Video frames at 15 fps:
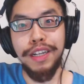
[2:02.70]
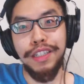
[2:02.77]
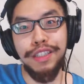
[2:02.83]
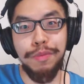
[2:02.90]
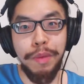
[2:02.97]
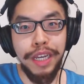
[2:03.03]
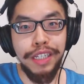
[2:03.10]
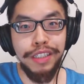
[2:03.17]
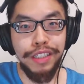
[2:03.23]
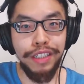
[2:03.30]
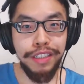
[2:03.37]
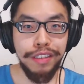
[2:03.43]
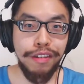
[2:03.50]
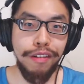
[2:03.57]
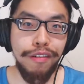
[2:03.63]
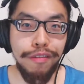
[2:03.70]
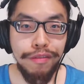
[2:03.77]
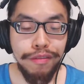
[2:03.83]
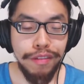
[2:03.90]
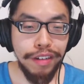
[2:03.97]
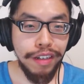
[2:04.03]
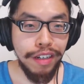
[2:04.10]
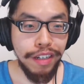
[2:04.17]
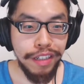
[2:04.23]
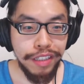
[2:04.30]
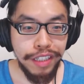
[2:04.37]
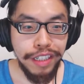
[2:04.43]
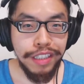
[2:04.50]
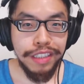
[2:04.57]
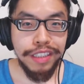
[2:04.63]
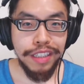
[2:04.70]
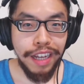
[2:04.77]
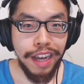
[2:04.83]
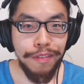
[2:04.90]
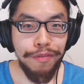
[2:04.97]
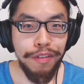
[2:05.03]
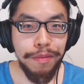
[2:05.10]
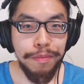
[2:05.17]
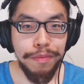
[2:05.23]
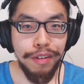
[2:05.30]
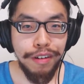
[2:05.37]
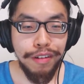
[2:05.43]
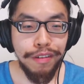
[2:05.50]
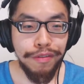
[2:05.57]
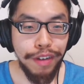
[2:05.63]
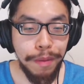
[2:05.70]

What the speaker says: space. She's not from Earth.